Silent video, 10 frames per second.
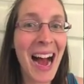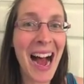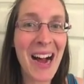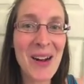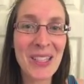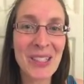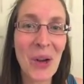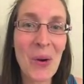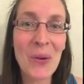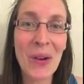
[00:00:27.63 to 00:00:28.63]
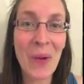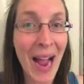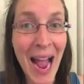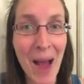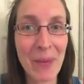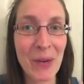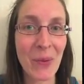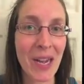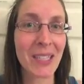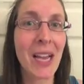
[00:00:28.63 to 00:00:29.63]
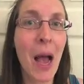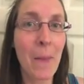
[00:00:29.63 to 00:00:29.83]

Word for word: Uh, so what happened was